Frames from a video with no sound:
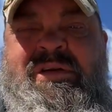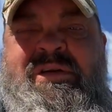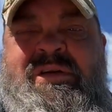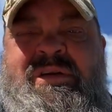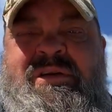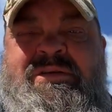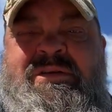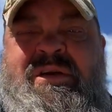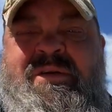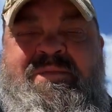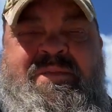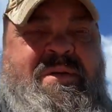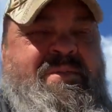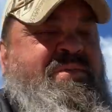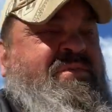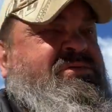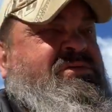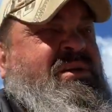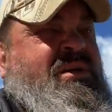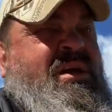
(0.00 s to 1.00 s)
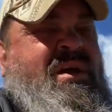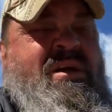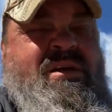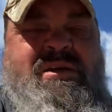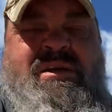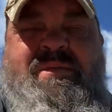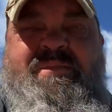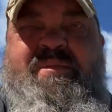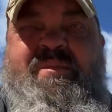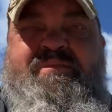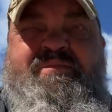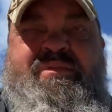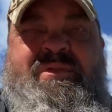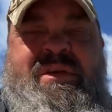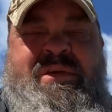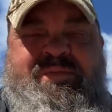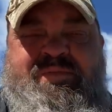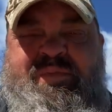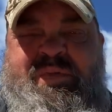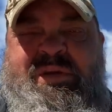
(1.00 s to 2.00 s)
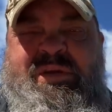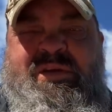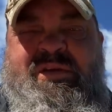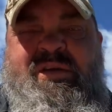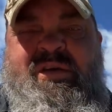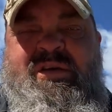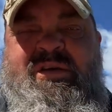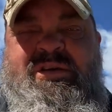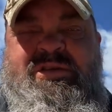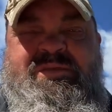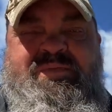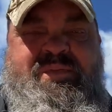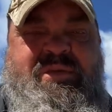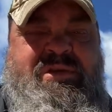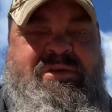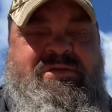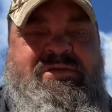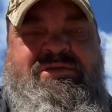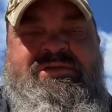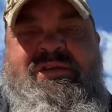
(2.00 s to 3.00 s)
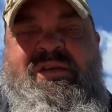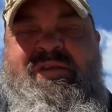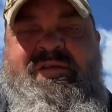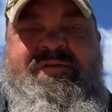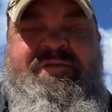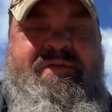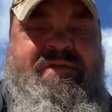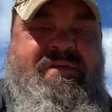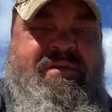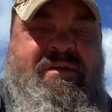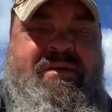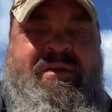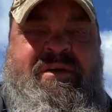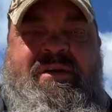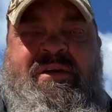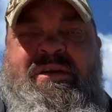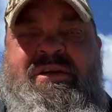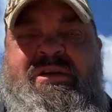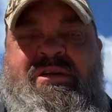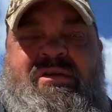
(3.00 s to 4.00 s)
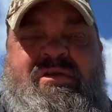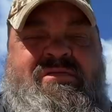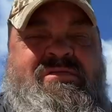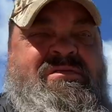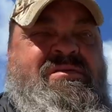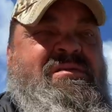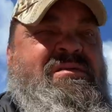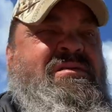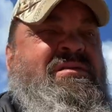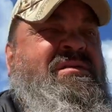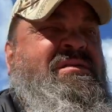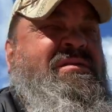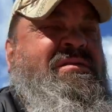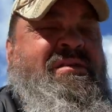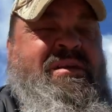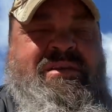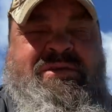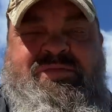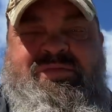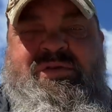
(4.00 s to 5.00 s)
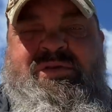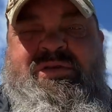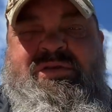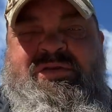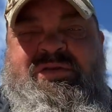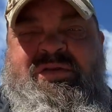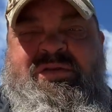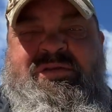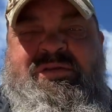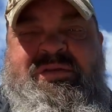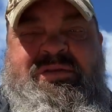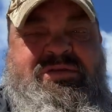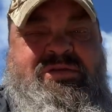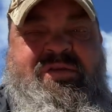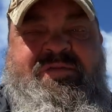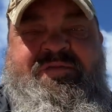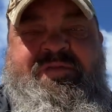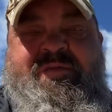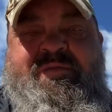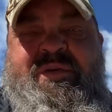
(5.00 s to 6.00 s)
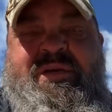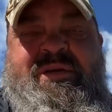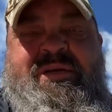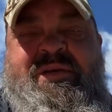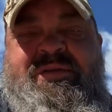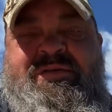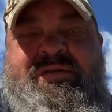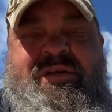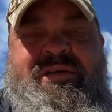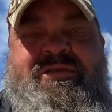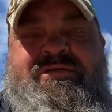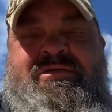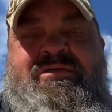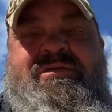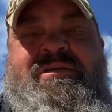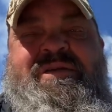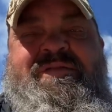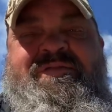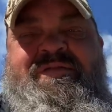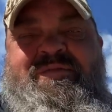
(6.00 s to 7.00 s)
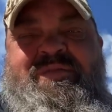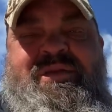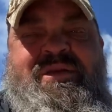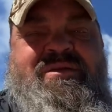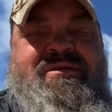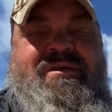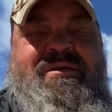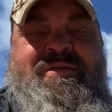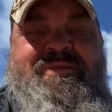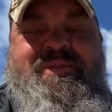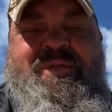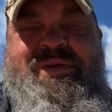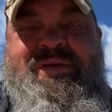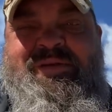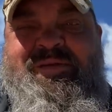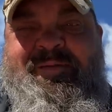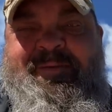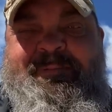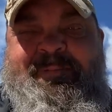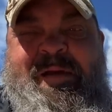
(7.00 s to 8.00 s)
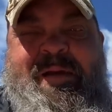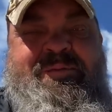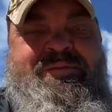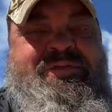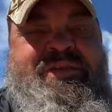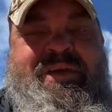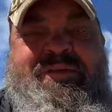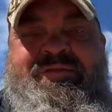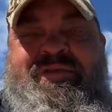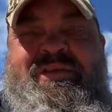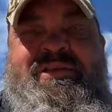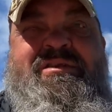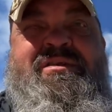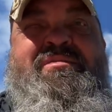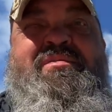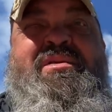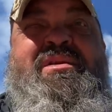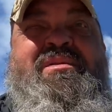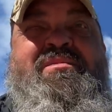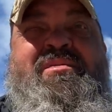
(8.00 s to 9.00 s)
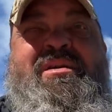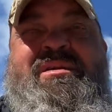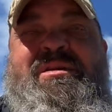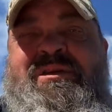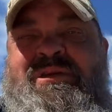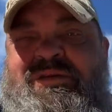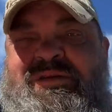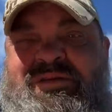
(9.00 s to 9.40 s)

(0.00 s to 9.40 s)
it's like people say, yeah, keep being honest, be yourself, you know, and that's really good. It's good for me. That you're giving me therapy. I'm saving a little bit of money